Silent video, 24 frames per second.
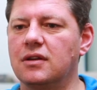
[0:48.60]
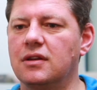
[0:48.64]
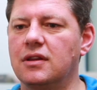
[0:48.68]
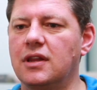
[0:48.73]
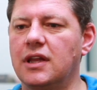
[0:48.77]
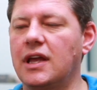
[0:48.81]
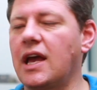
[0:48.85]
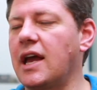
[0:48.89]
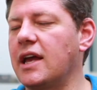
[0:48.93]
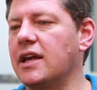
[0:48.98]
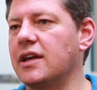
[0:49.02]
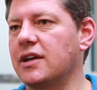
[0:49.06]

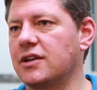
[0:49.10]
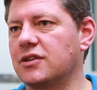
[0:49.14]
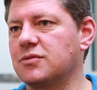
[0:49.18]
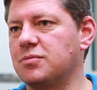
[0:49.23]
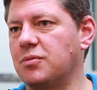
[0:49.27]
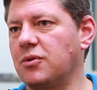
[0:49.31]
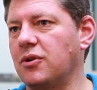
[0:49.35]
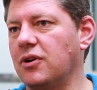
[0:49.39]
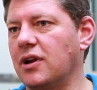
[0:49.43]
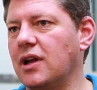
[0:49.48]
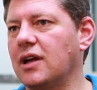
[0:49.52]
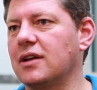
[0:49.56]
the AX
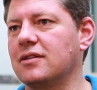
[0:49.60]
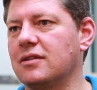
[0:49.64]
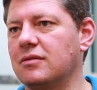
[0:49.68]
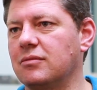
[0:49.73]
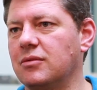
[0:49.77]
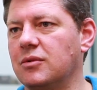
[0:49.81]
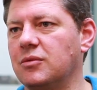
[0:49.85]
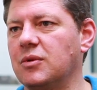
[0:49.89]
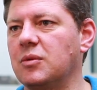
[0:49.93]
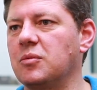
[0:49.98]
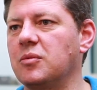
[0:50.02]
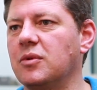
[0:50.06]
product that
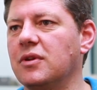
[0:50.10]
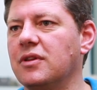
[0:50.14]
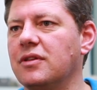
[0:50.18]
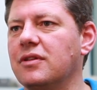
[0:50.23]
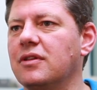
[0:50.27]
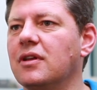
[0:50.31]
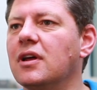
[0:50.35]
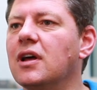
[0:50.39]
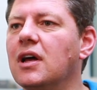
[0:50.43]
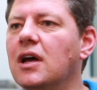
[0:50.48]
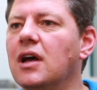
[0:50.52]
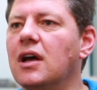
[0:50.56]
we went with
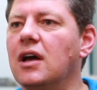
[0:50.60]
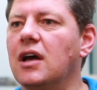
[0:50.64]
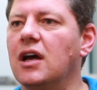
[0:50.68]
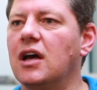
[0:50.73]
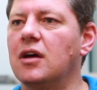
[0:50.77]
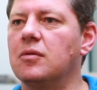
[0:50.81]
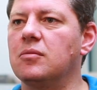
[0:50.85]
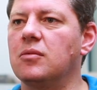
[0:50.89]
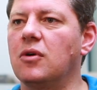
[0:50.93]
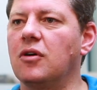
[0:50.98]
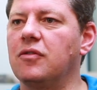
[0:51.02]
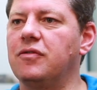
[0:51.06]

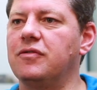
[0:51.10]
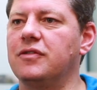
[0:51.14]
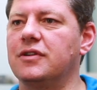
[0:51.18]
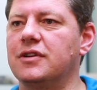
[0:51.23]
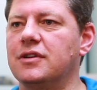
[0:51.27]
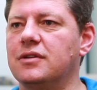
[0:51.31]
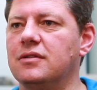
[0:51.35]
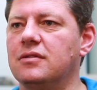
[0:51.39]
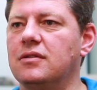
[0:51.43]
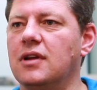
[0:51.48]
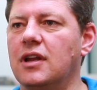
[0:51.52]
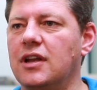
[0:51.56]
offered
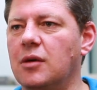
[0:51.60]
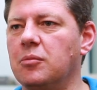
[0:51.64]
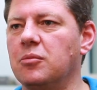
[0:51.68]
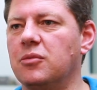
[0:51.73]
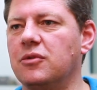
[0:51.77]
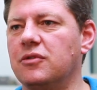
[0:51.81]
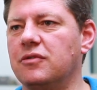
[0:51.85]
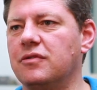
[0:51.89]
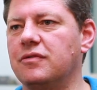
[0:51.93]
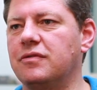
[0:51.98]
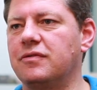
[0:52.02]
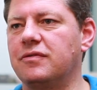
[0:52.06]
a
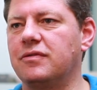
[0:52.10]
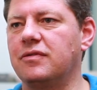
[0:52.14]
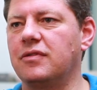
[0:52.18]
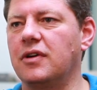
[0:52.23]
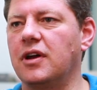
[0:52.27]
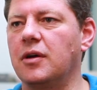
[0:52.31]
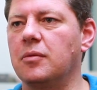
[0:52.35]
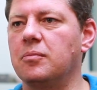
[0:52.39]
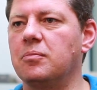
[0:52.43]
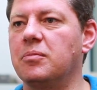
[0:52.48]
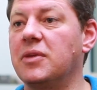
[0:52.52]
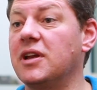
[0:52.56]
number
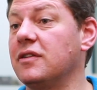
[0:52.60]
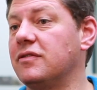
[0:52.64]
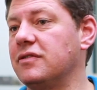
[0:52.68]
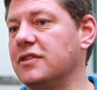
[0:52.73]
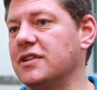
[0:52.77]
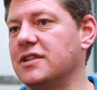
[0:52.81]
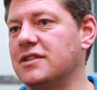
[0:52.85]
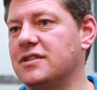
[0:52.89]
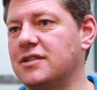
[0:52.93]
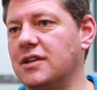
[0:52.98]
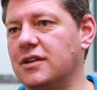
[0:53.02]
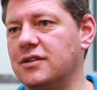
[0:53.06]
of
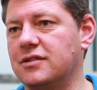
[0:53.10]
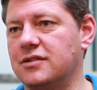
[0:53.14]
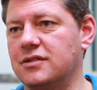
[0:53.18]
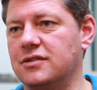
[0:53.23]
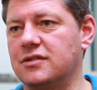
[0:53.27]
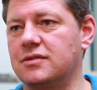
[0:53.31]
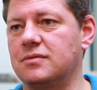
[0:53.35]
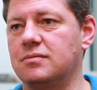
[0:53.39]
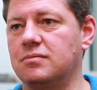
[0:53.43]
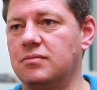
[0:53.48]
benefits, such as